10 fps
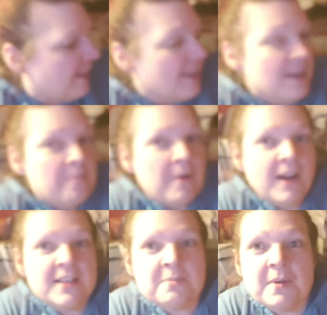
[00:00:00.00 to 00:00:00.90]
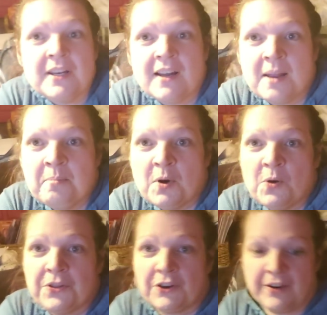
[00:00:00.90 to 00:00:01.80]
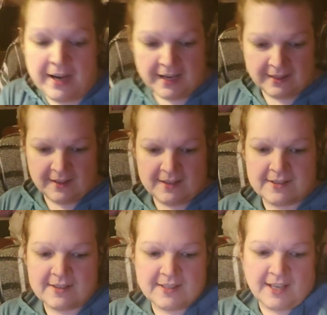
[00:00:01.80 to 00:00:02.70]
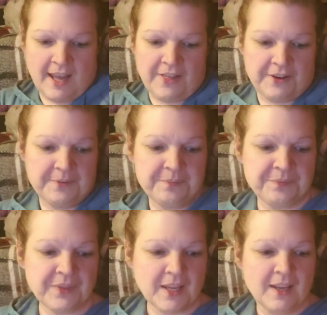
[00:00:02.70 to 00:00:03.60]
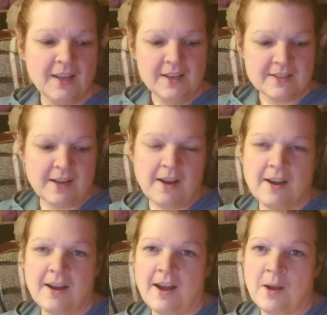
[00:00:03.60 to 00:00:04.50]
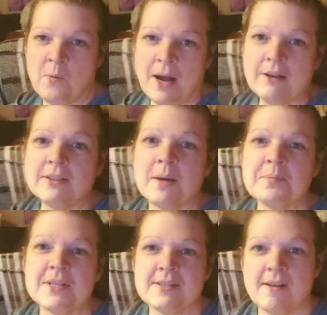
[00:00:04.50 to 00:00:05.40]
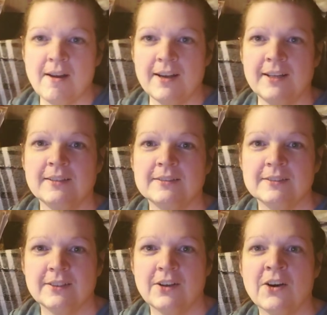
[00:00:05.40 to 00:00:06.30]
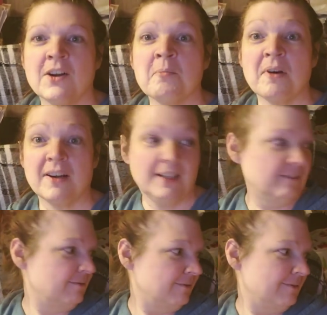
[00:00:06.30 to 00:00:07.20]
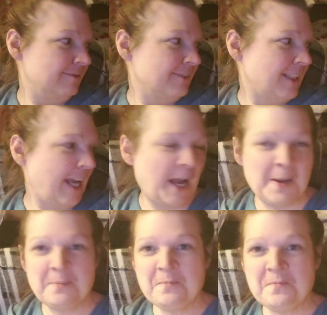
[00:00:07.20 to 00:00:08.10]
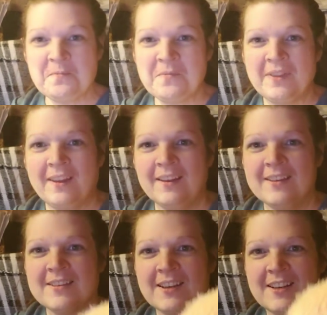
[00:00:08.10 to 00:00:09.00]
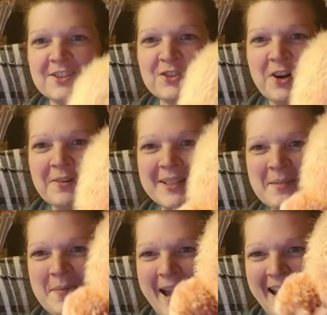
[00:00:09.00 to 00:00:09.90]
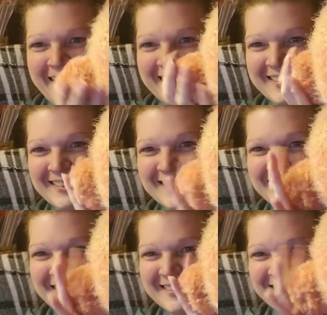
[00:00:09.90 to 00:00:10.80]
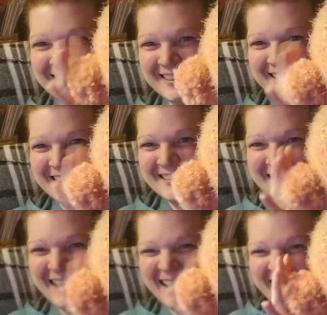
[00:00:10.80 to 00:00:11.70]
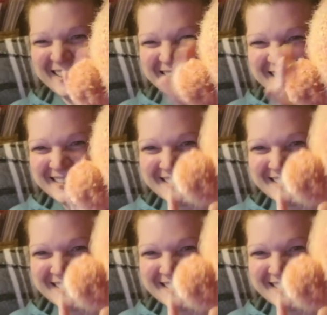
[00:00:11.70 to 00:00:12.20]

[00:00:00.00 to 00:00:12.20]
you, my husband and I both created this together. So I wound up deciding on a bunny. Okay? So I'm going to start with the back. Look at the tail.